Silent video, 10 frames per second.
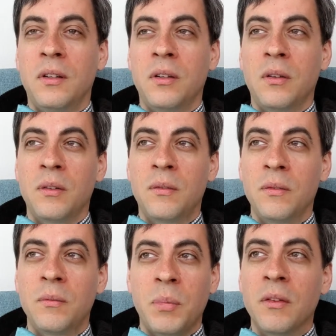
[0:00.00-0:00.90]

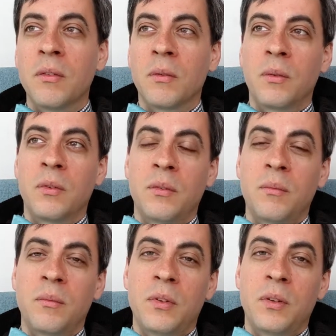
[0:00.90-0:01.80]
you've been through
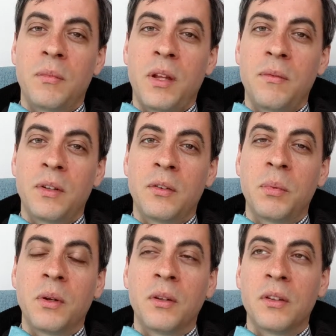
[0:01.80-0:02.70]
some life
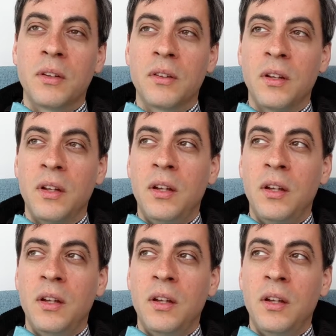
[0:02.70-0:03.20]
experiences.